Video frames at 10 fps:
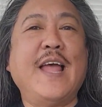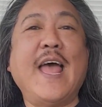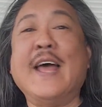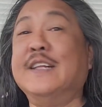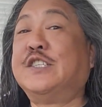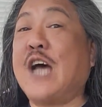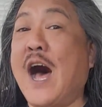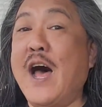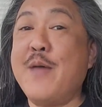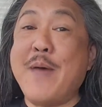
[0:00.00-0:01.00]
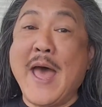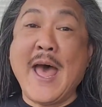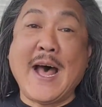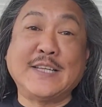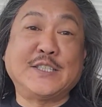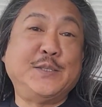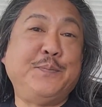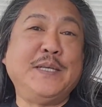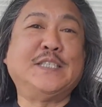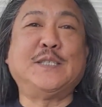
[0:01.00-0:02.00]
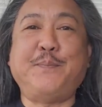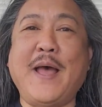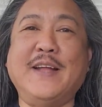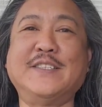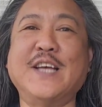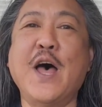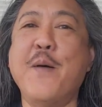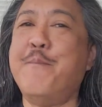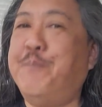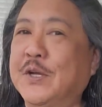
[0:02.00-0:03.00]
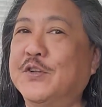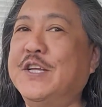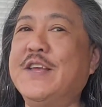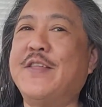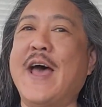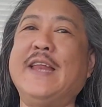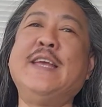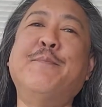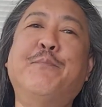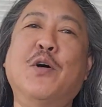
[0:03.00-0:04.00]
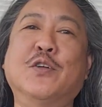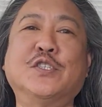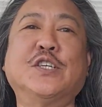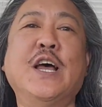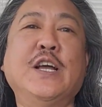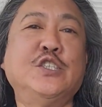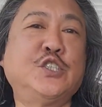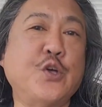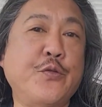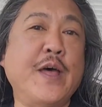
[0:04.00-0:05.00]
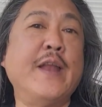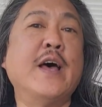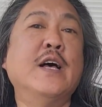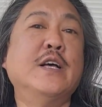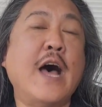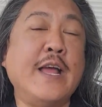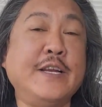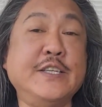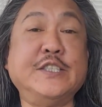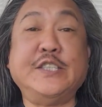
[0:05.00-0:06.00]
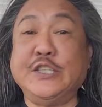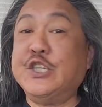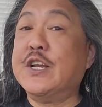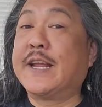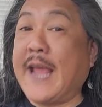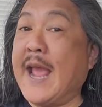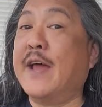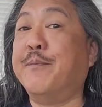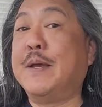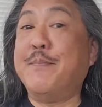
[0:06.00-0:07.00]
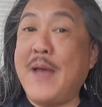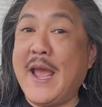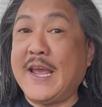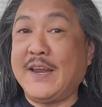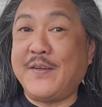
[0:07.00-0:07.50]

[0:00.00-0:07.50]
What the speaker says: And time has to be spent building that impulse so that a decision can be made.